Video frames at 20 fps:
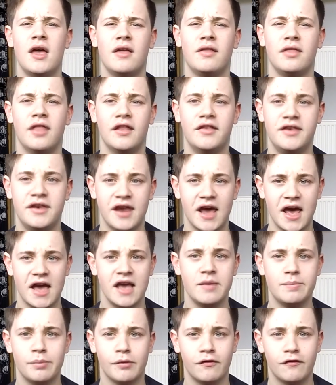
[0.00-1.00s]
the day
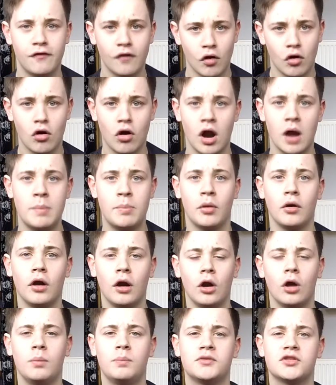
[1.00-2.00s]
before I put it
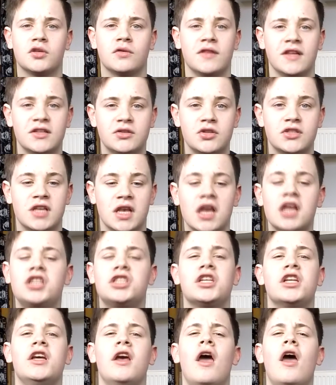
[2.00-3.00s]
up, so this was
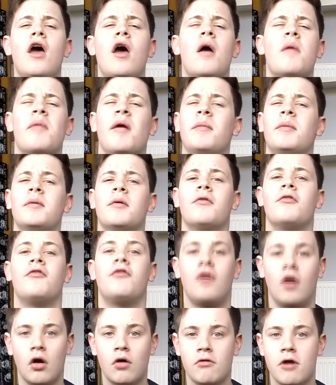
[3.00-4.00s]
literally probably about
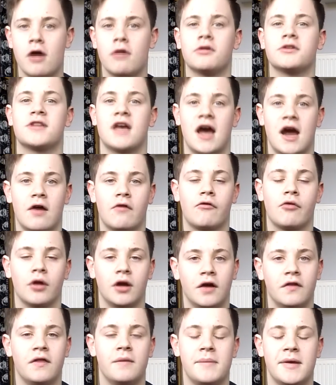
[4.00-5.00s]
4 hours after I
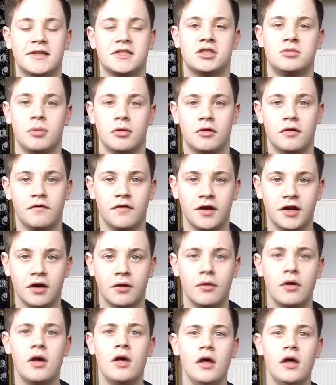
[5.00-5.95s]
got the message about the video.